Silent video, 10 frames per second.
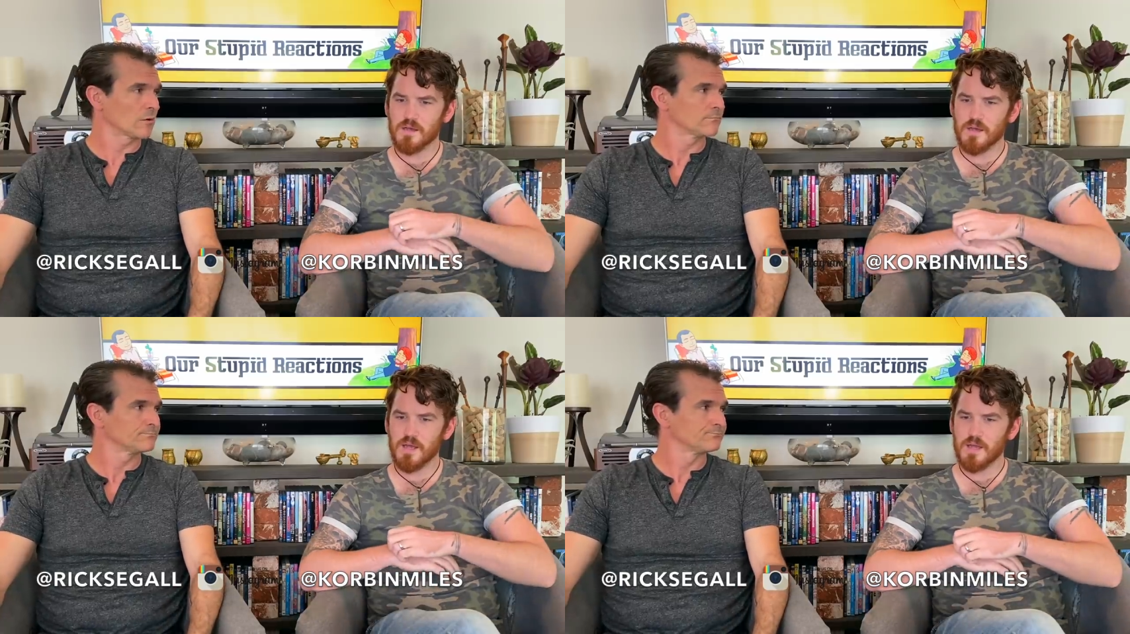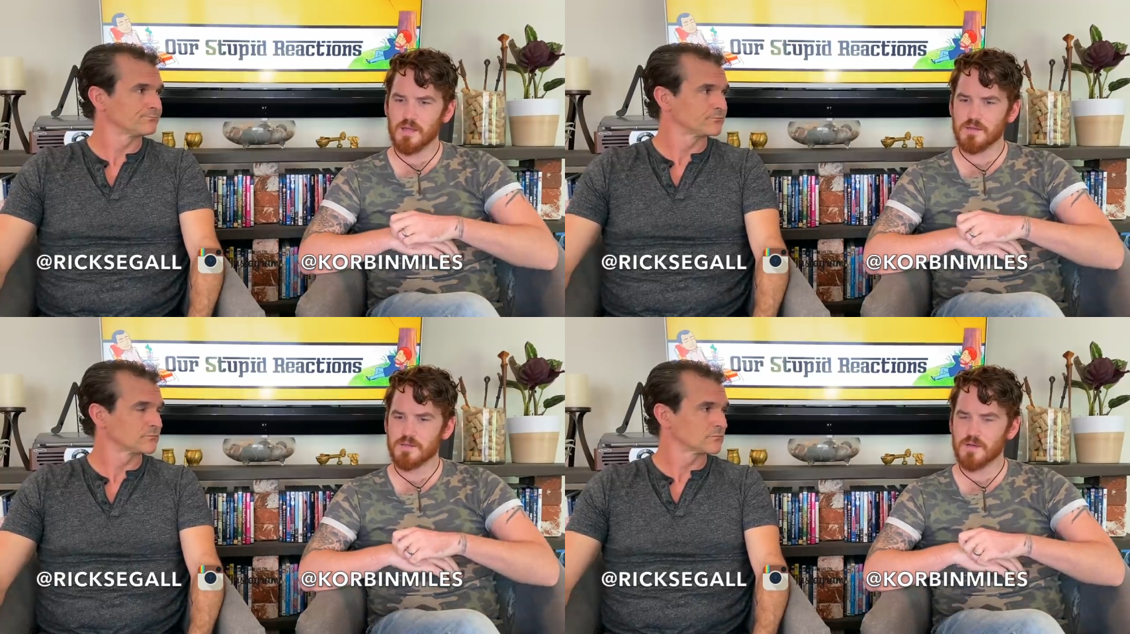
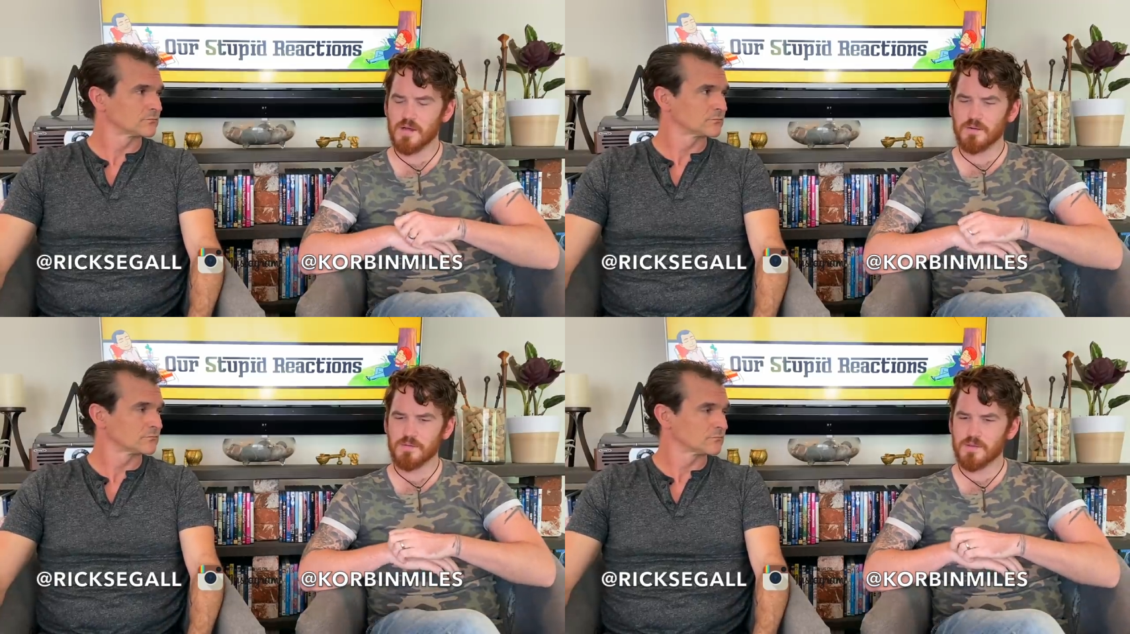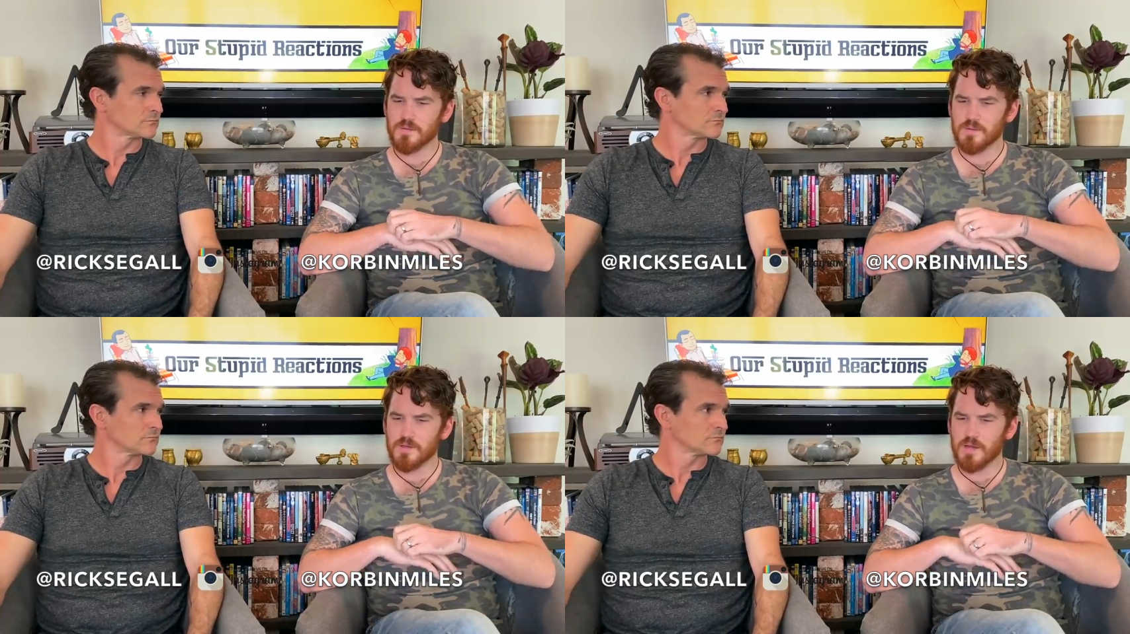Speaker 1: And dude, I
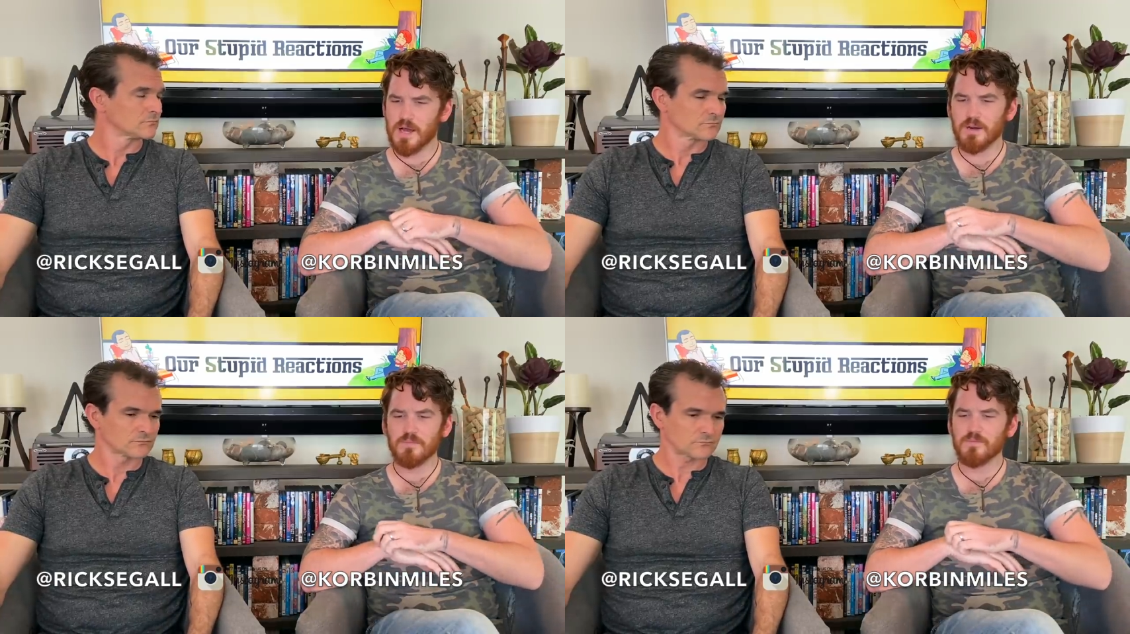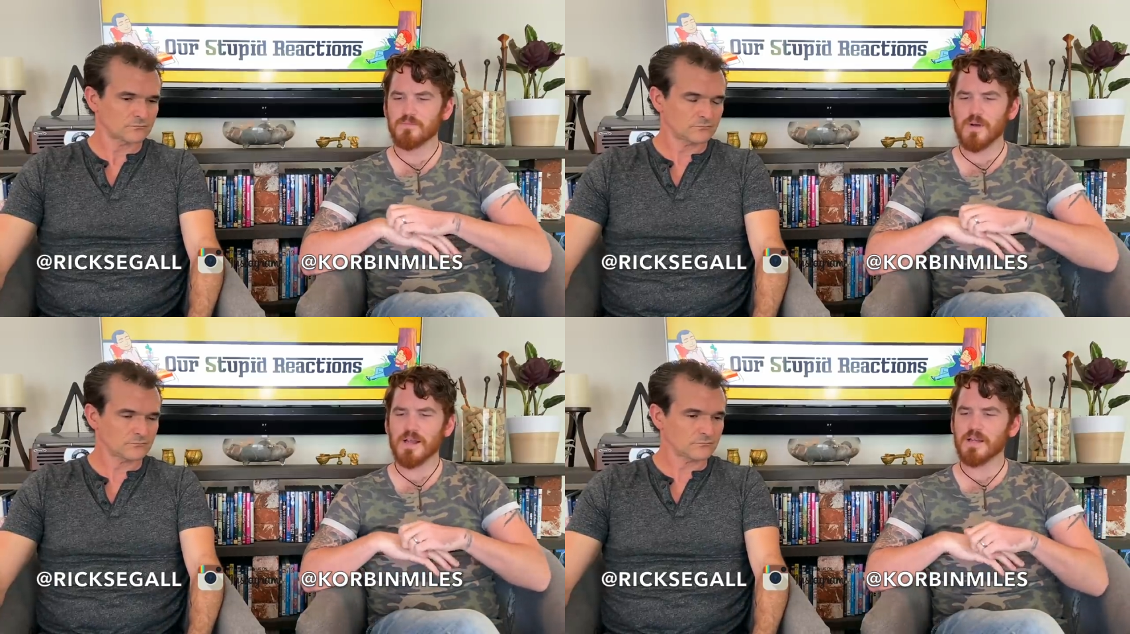don't
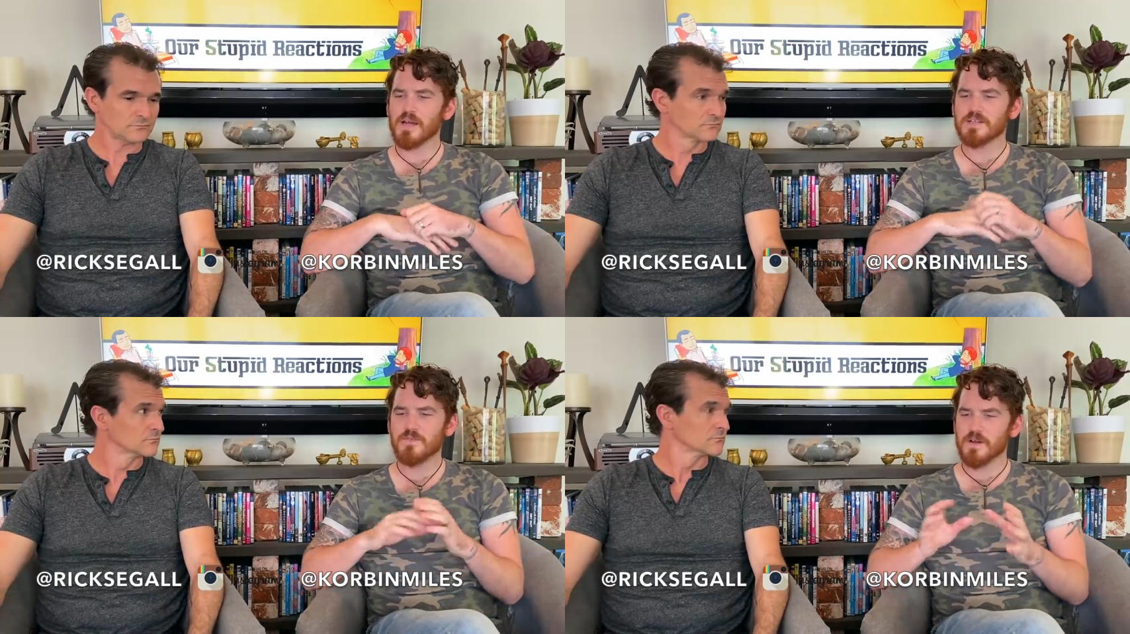recognize